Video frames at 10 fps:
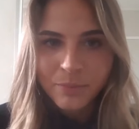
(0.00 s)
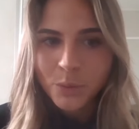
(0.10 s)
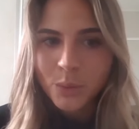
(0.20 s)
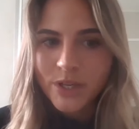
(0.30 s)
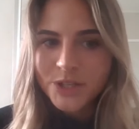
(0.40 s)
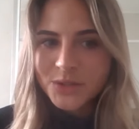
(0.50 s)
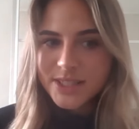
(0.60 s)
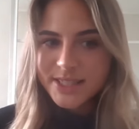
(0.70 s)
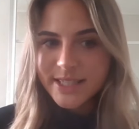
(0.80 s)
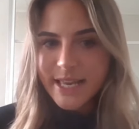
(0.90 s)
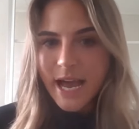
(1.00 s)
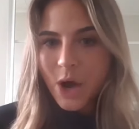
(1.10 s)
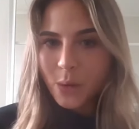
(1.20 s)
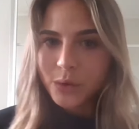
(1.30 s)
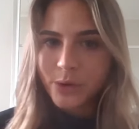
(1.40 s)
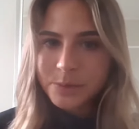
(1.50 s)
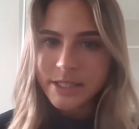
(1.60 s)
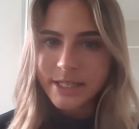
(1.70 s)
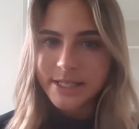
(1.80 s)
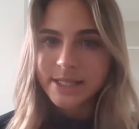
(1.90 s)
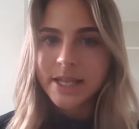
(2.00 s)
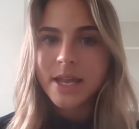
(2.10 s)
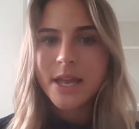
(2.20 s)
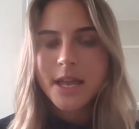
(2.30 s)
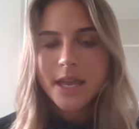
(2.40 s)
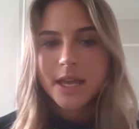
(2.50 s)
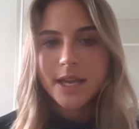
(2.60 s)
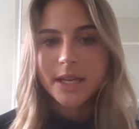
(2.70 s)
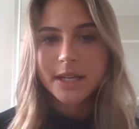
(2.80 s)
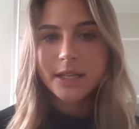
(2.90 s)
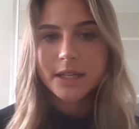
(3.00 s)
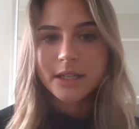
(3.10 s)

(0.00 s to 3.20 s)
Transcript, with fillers: but we don't see how corrupt it is, and